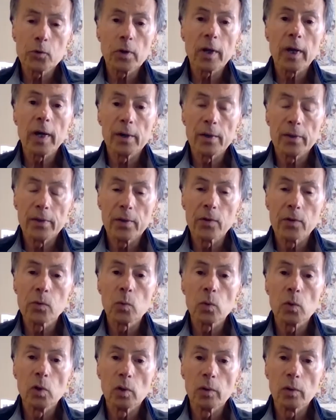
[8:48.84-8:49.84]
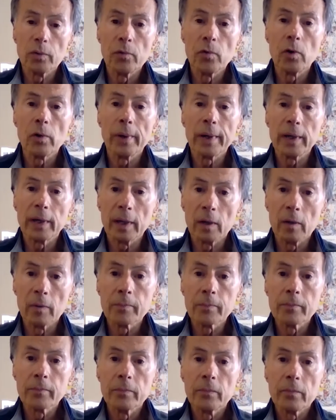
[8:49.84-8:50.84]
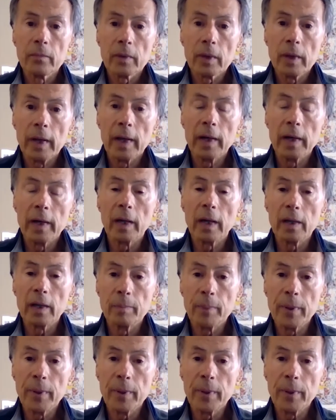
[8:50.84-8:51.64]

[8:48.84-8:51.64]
the kind of things we're looking for right now. And